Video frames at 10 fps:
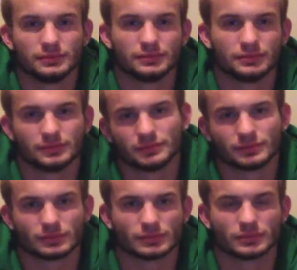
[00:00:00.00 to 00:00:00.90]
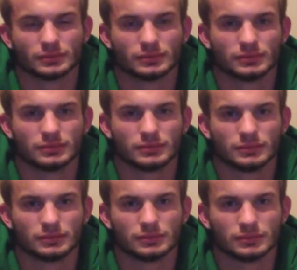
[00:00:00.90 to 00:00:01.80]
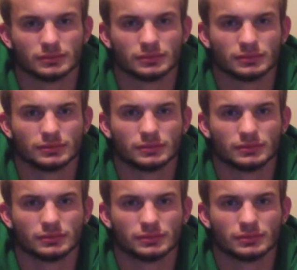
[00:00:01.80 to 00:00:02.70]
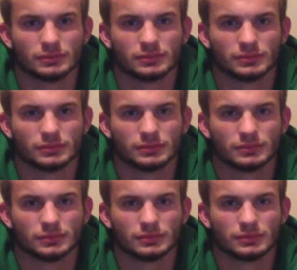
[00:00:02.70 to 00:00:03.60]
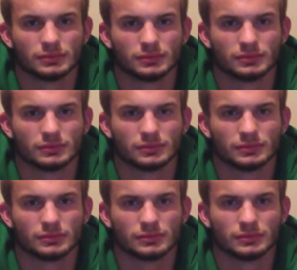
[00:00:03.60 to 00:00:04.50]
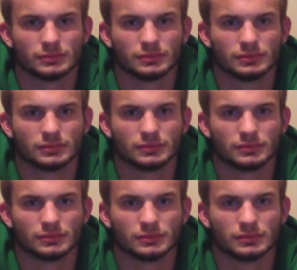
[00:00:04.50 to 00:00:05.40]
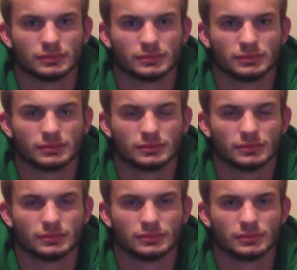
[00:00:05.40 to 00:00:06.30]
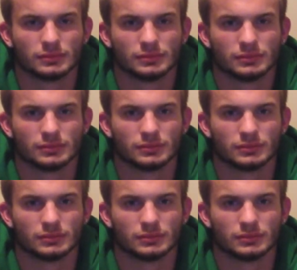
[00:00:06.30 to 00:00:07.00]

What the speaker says: The person shown says nothing.